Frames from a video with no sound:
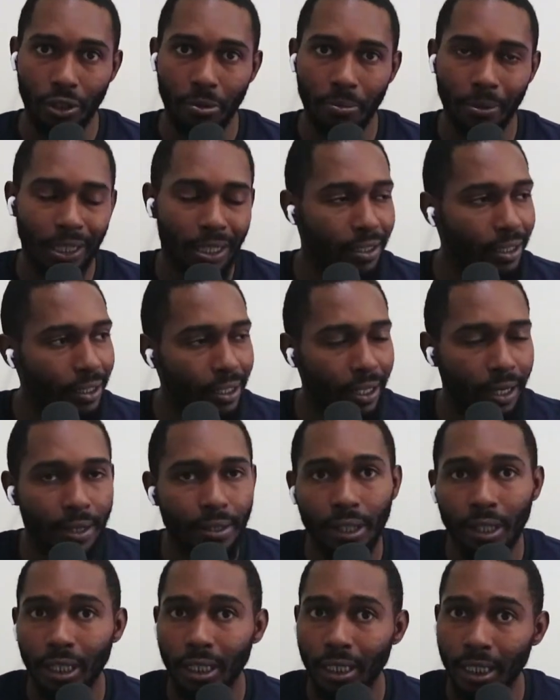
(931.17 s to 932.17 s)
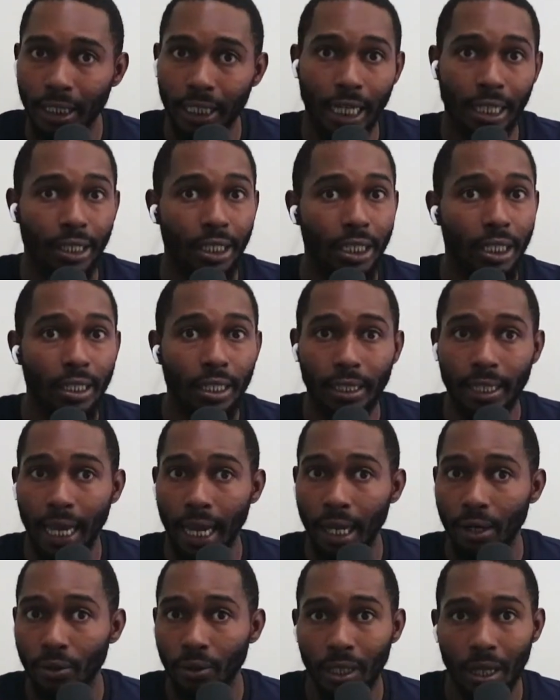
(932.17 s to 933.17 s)
because it does look sketchy to
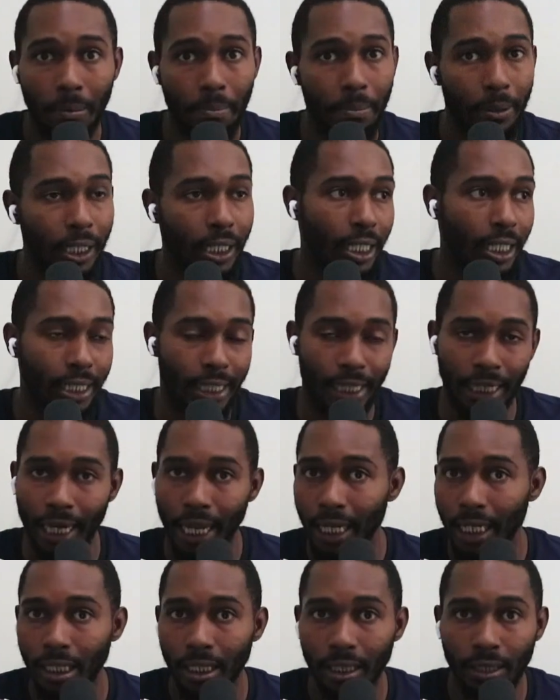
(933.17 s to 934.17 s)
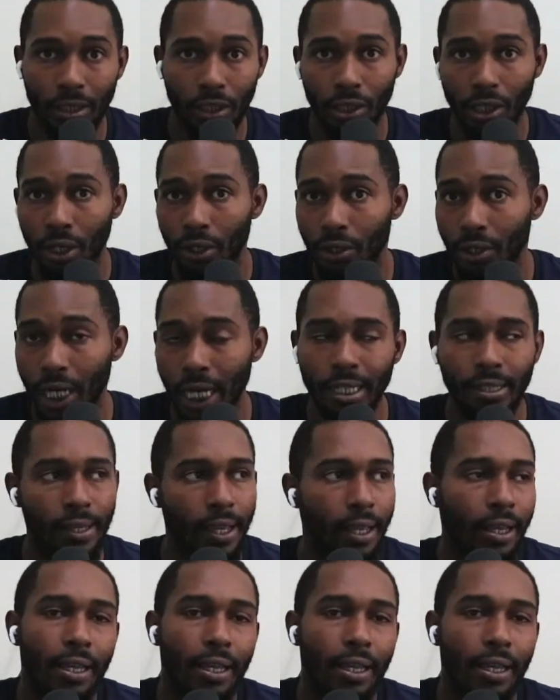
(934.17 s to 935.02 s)
title companies and agents, attorneys.